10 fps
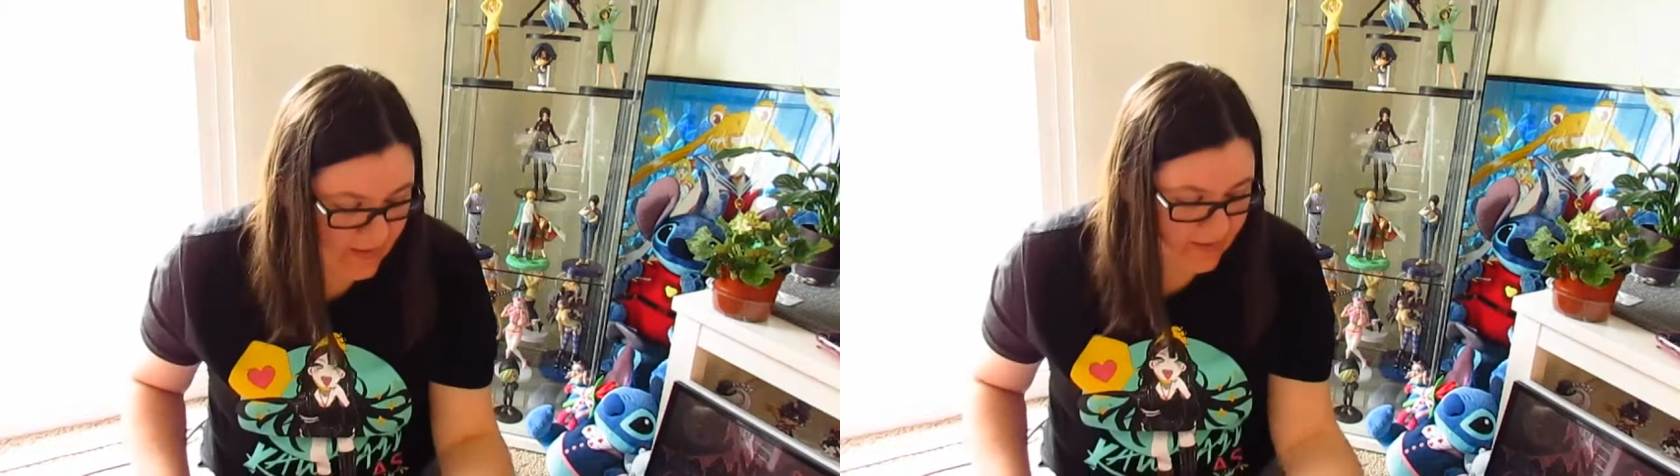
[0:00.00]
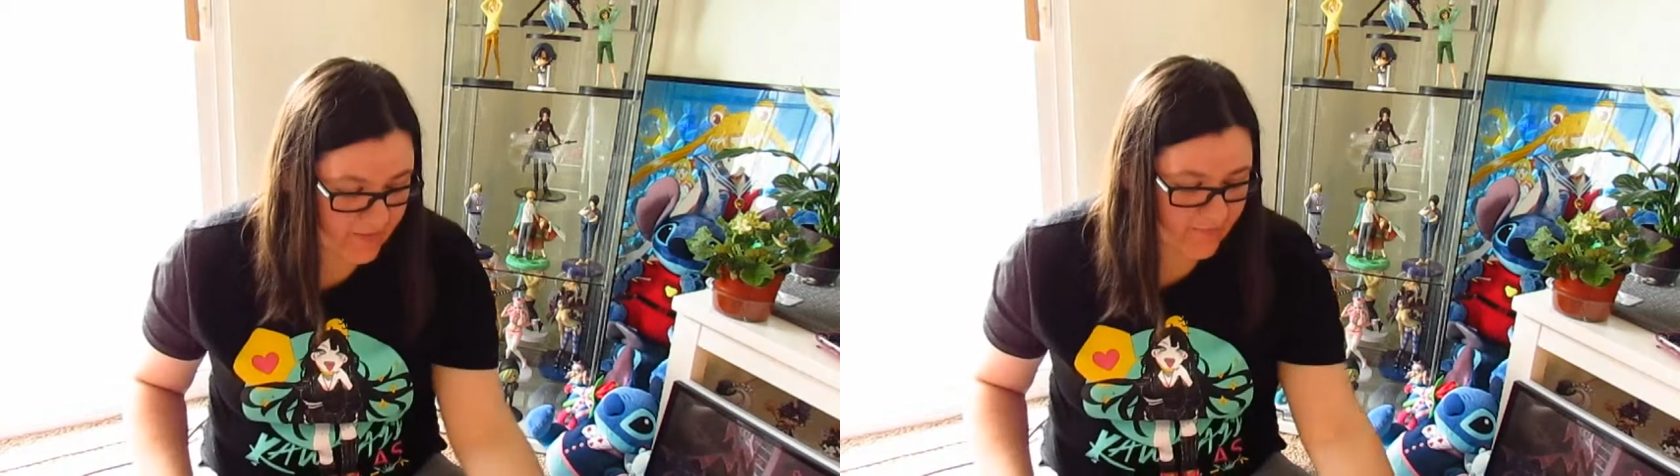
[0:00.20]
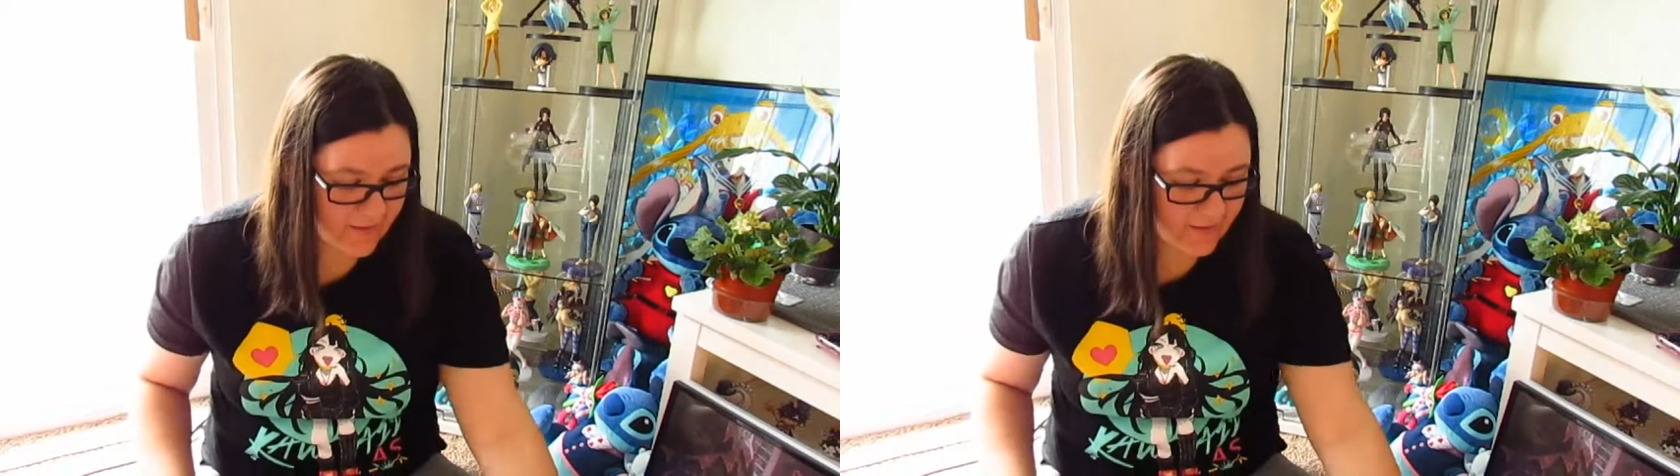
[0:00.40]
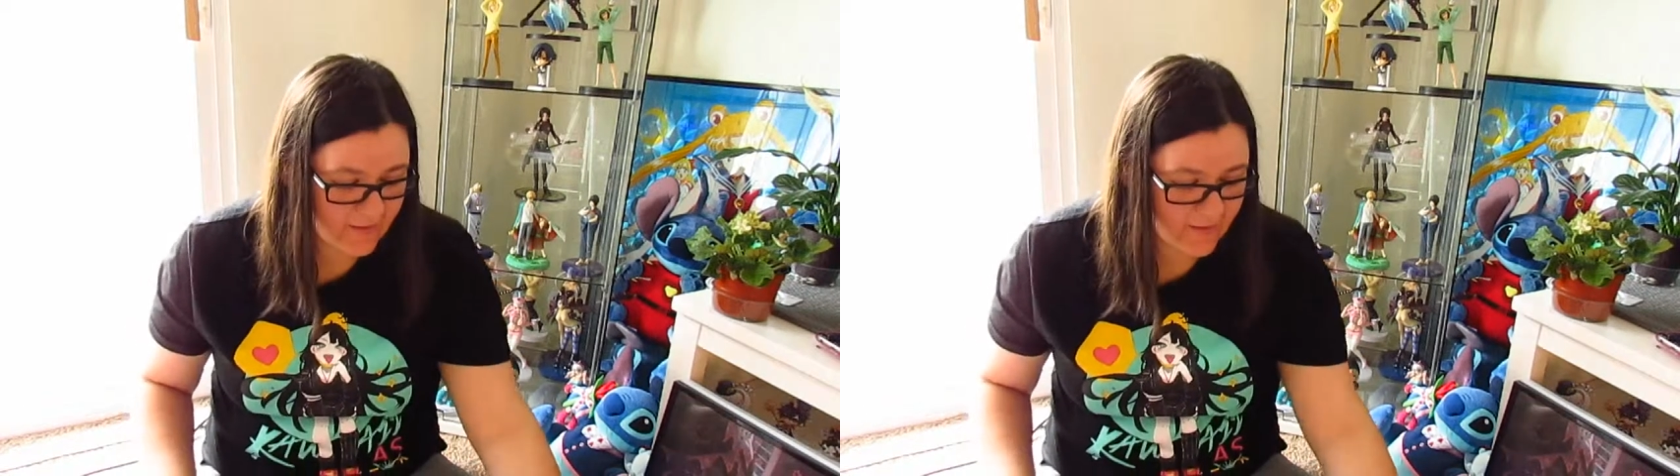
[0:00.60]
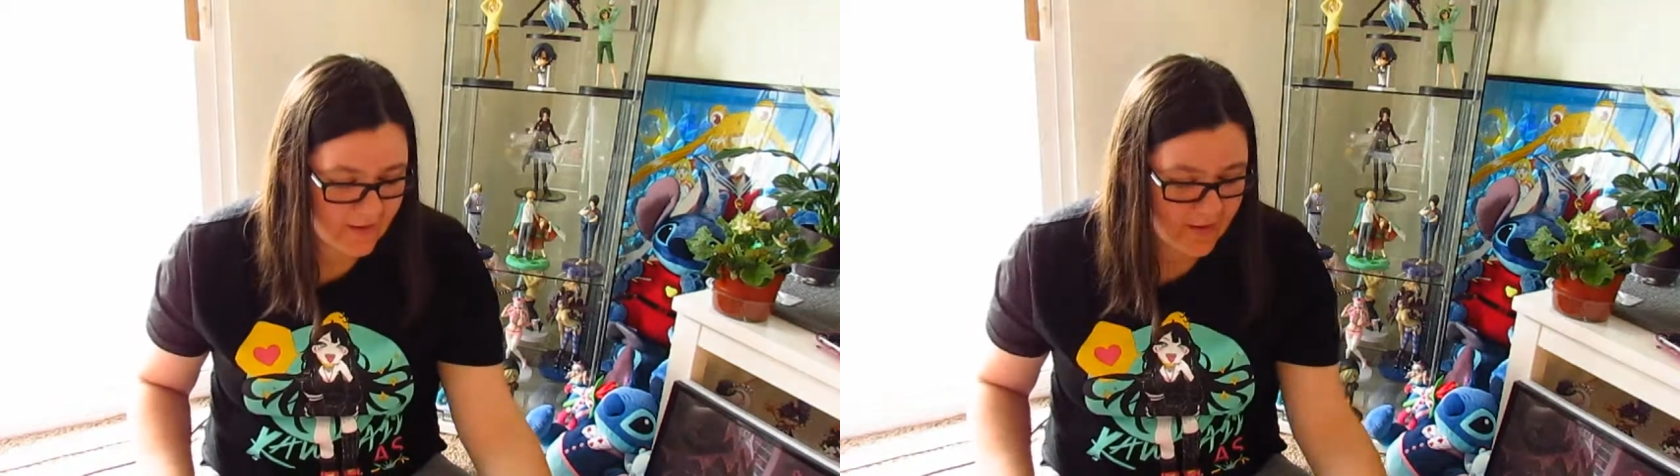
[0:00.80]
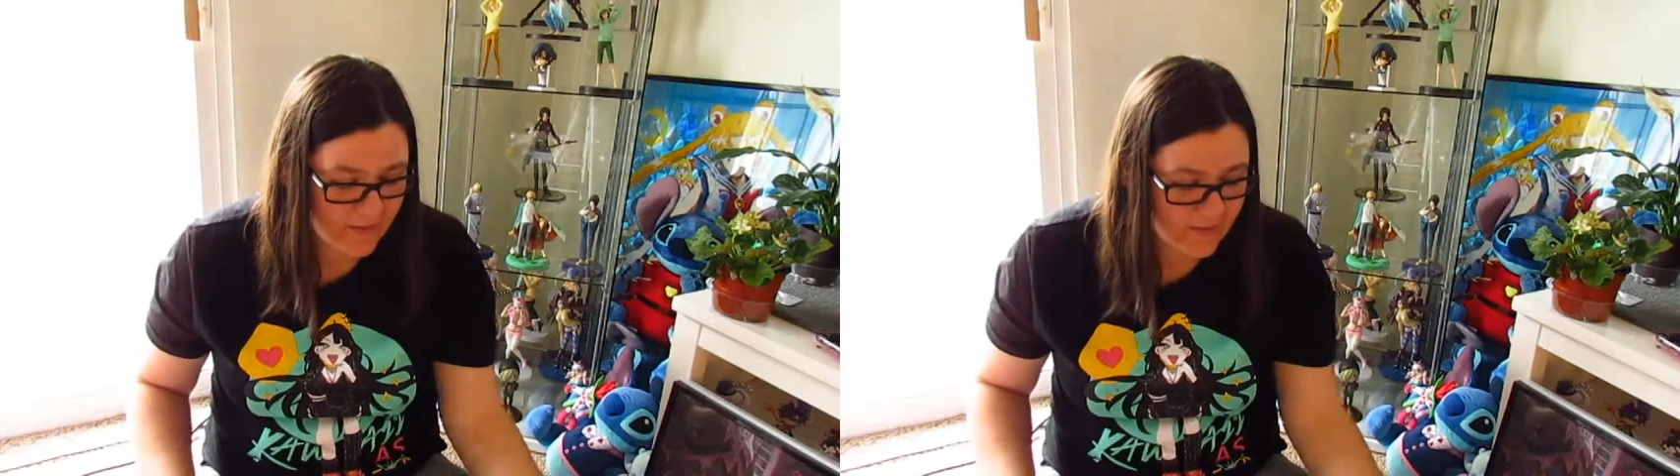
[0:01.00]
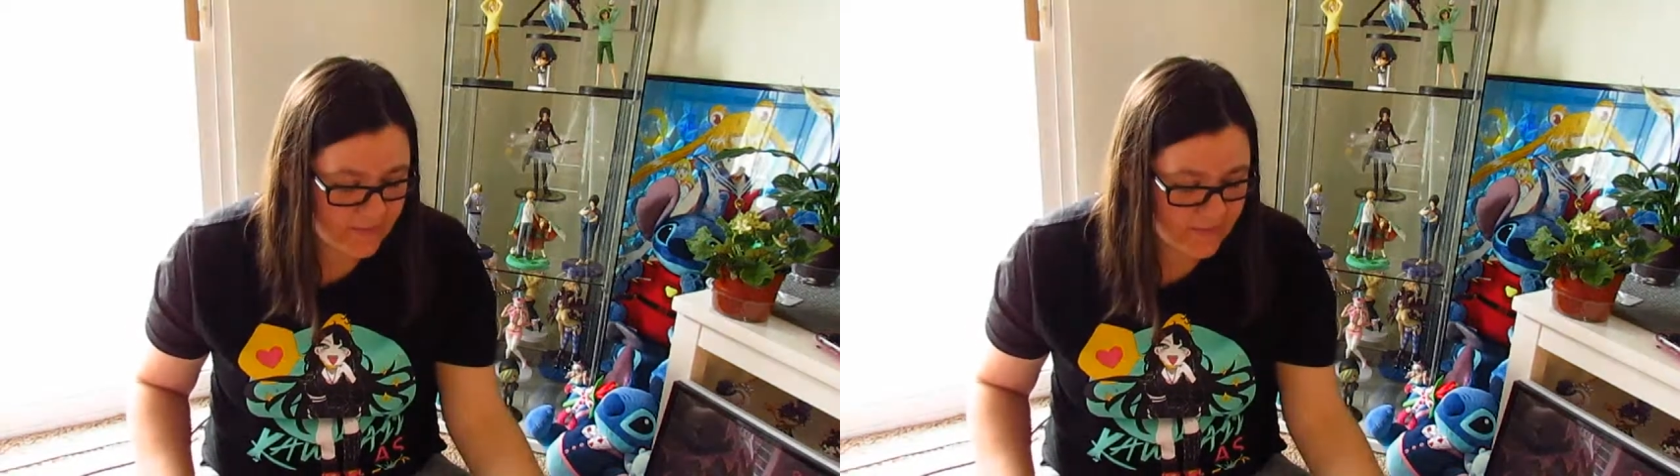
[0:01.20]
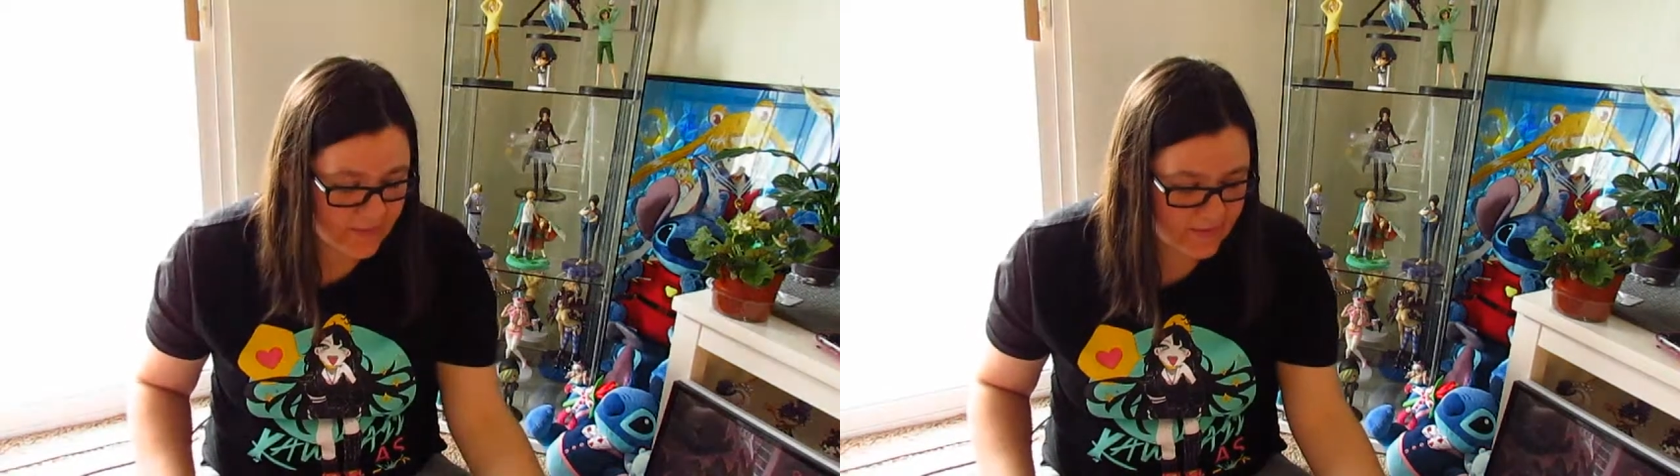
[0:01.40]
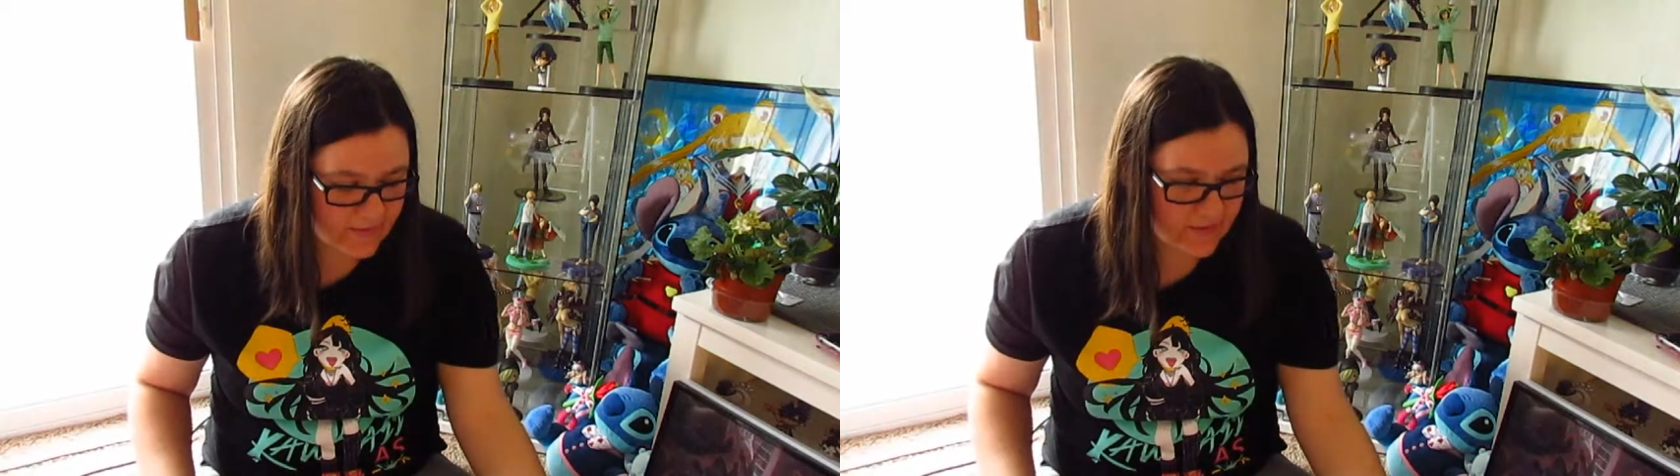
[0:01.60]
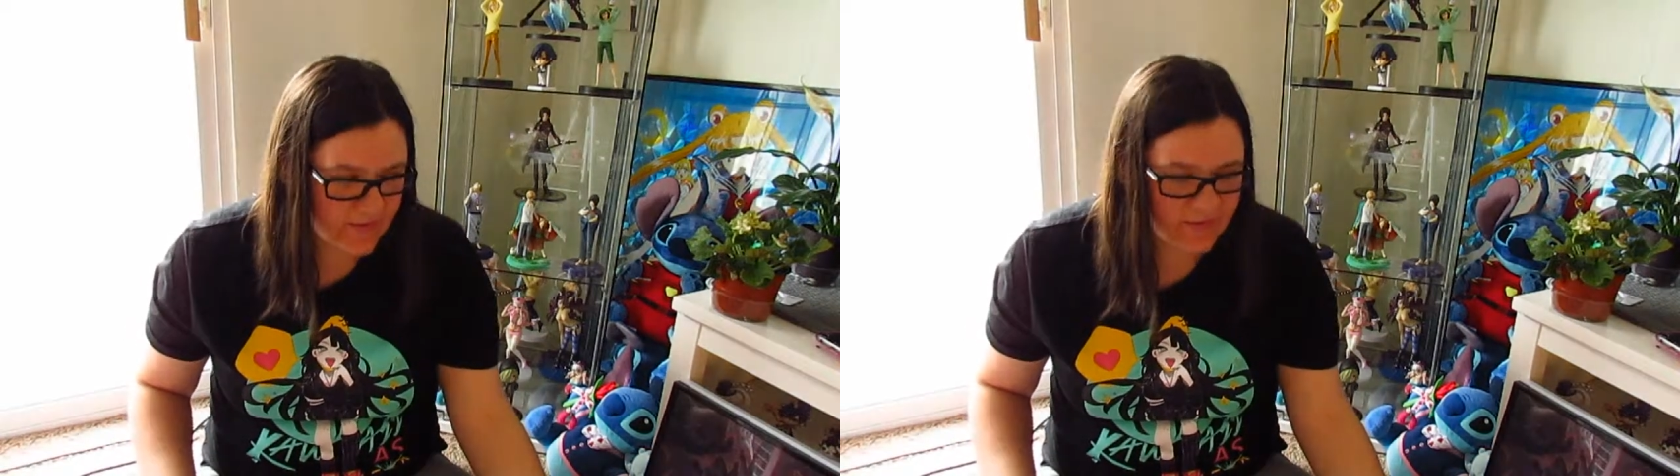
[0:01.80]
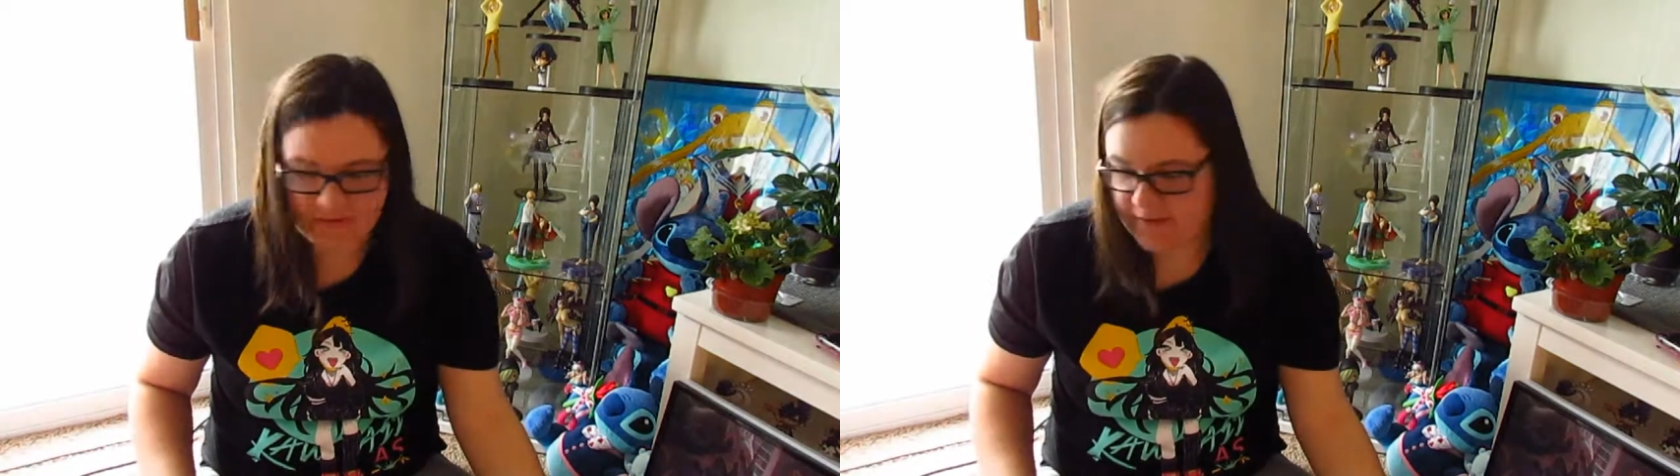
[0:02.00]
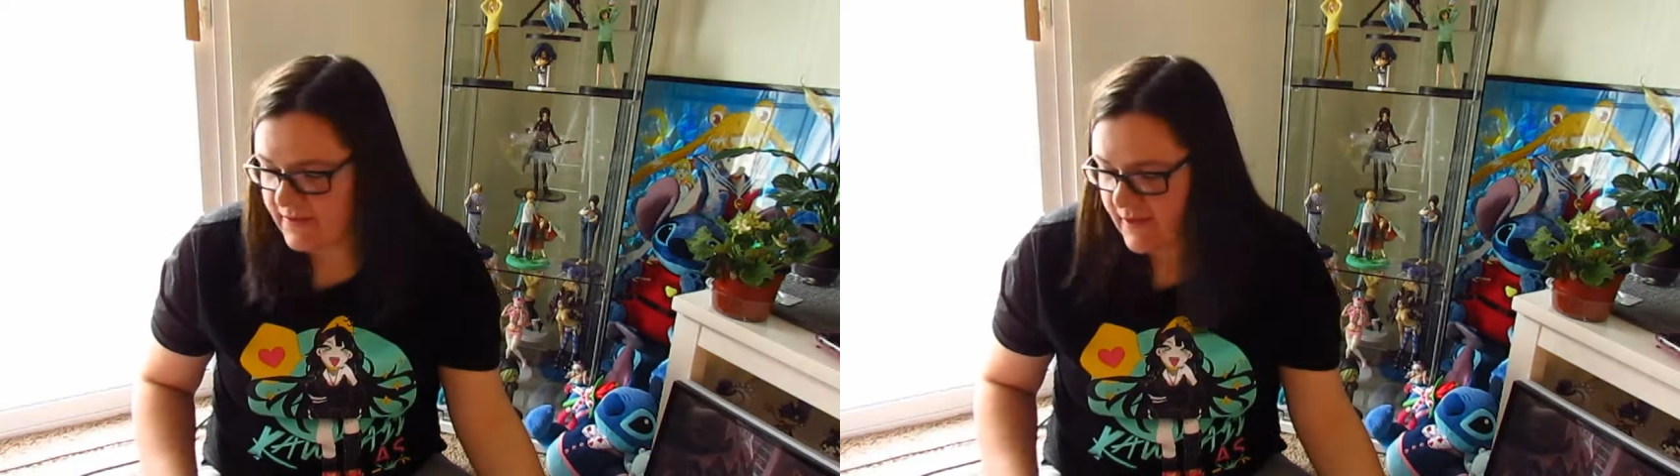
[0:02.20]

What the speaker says: I love it. This one is, oh jeez,